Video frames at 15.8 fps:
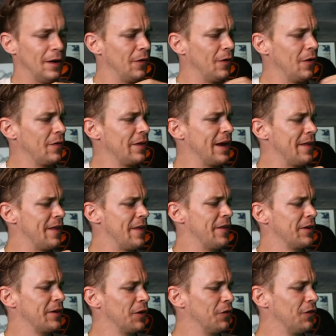oh yeah, and
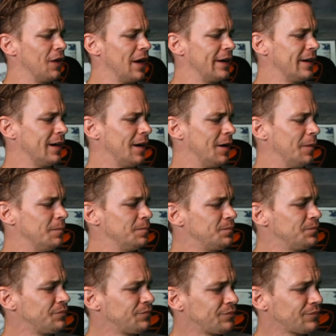it goes like,
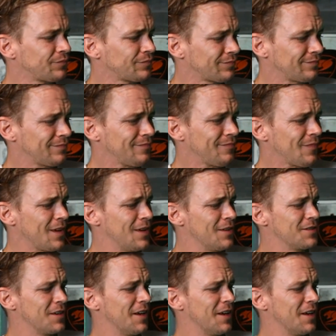that's a,